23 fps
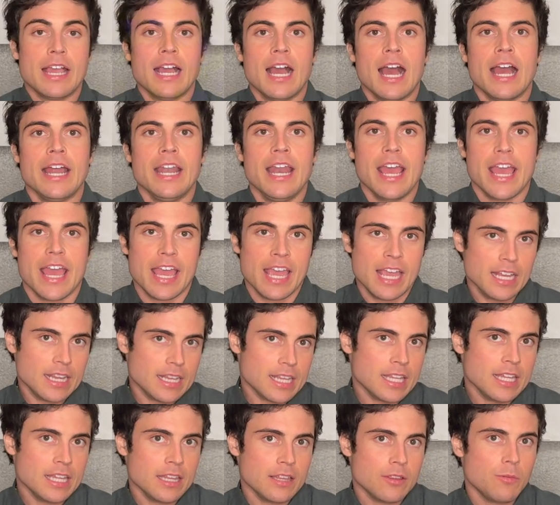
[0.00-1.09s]
kind of ate
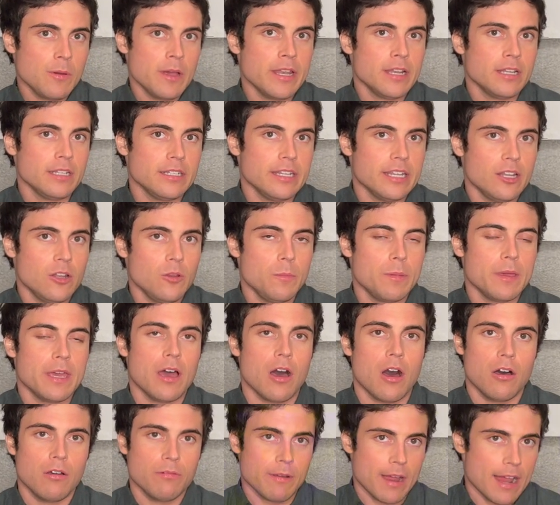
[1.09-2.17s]
this one a little bit
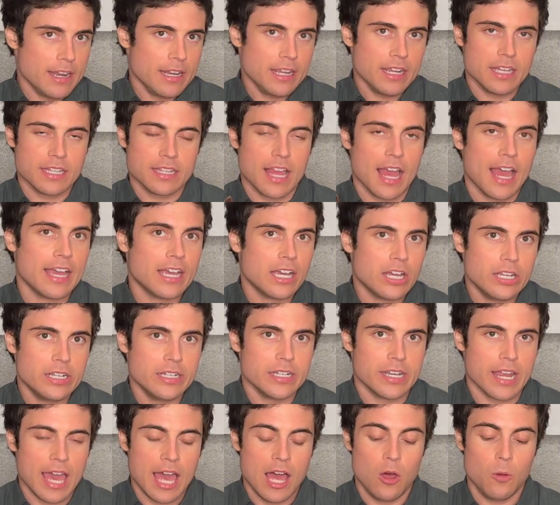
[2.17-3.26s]
already because I
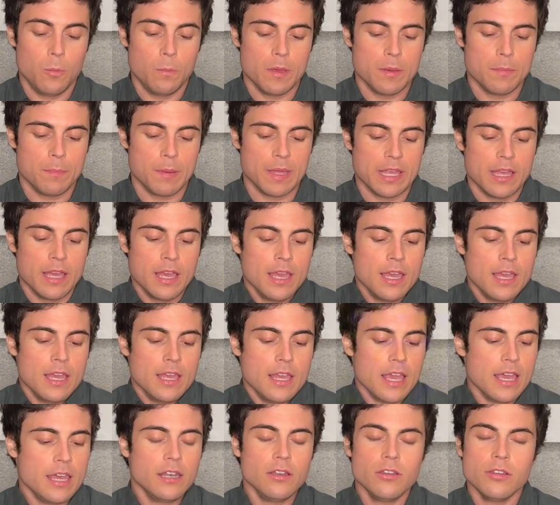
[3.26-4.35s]
couldn't help it, but
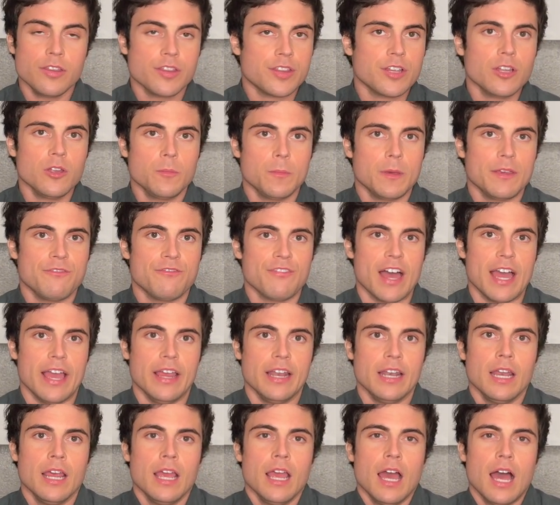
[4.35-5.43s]
it'll still be fine.